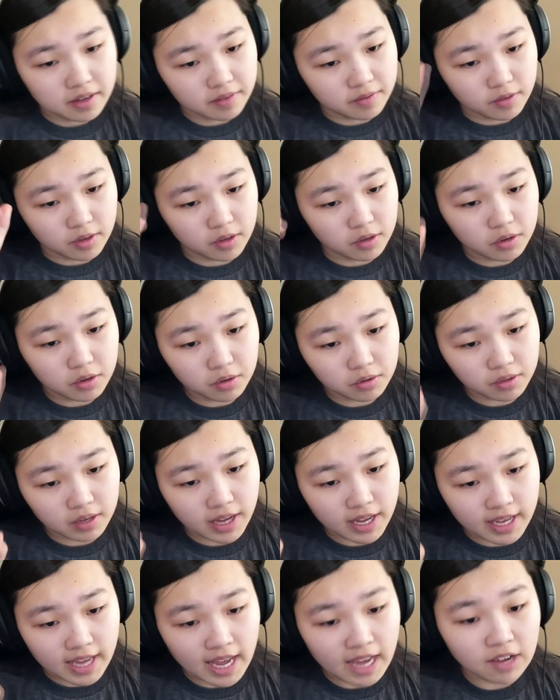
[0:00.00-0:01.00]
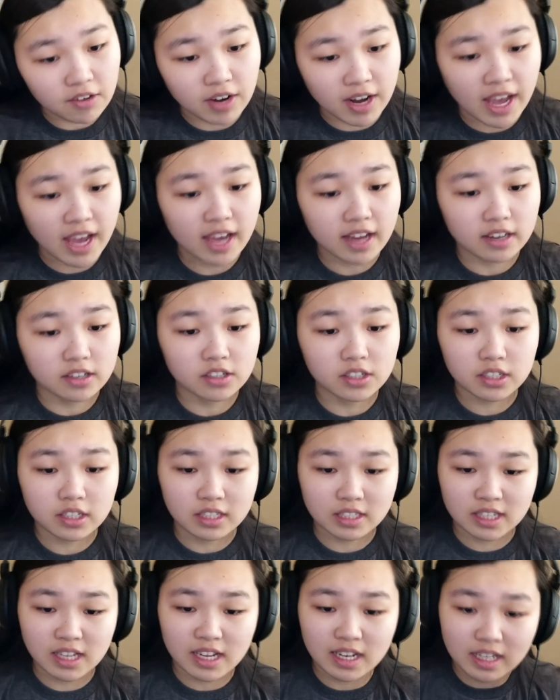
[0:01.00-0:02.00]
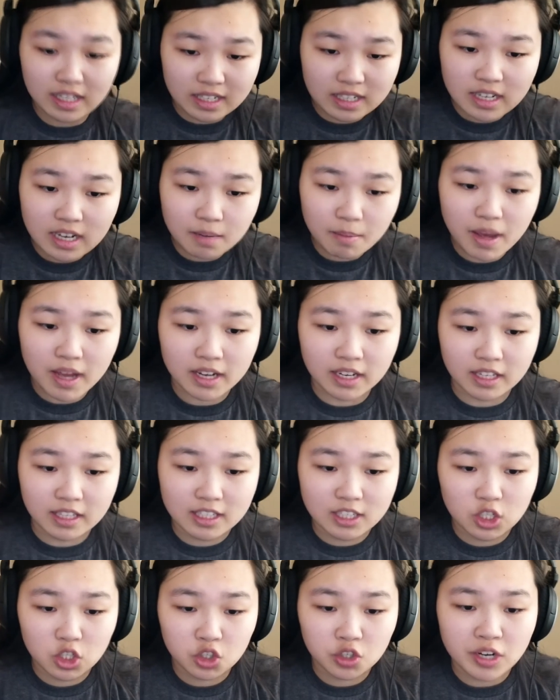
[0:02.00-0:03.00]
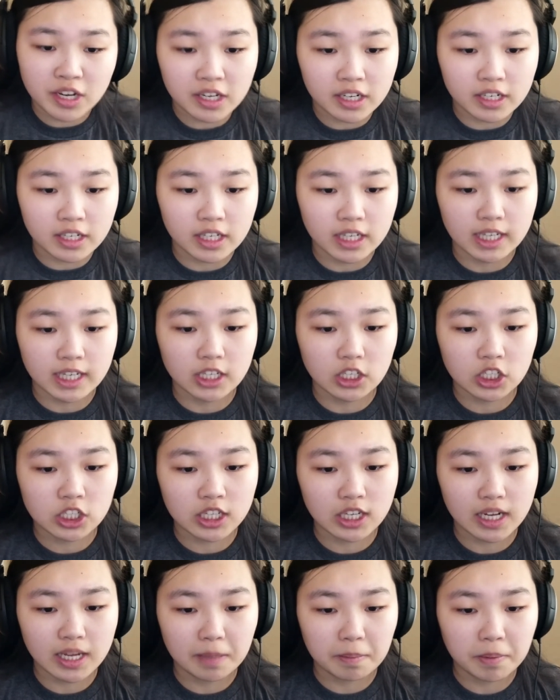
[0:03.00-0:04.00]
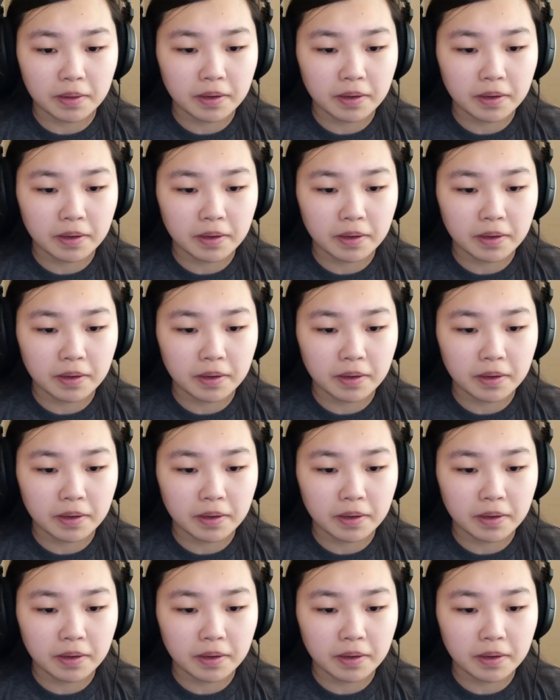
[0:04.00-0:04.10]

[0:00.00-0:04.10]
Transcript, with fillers: You don't like angry hairs, because then they come out and strangle you in your sleep.